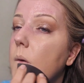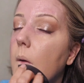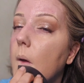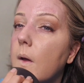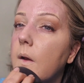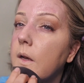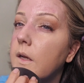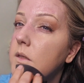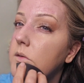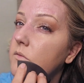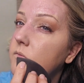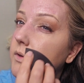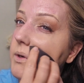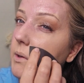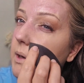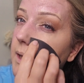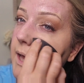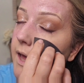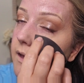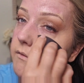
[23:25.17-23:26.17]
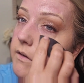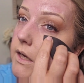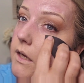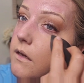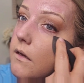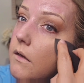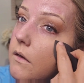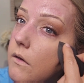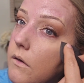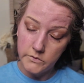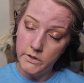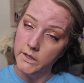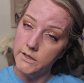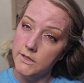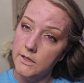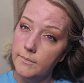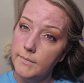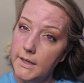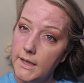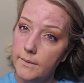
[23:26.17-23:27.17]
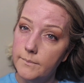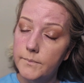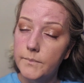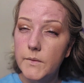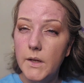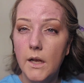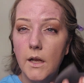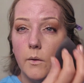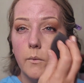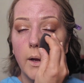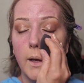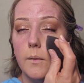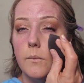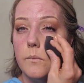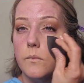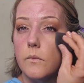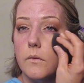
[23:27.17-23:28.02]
It doesn't feel heavy. Not to me, anyway.